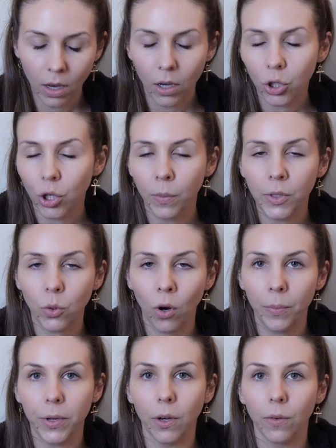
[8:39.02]
Show me
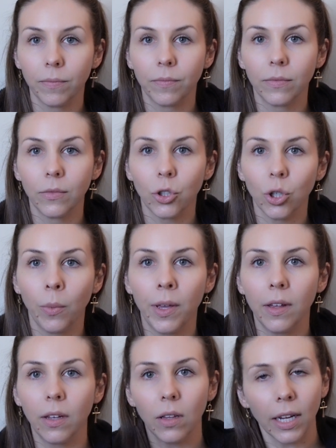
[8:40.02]
Scorpio. Show me
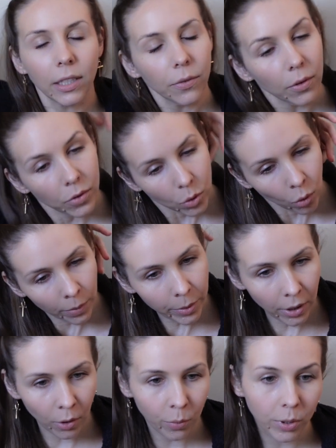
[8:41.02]
the collective of
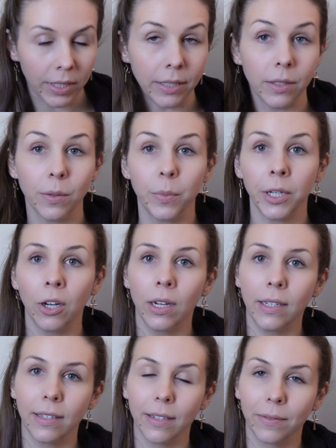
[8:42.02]
Scorpio, please,
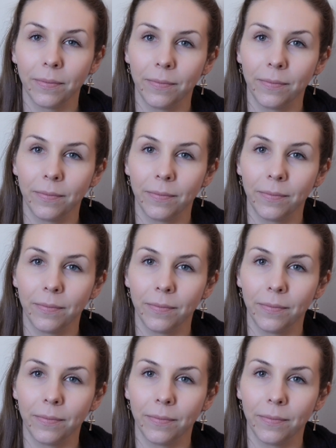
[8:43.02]
Spirit.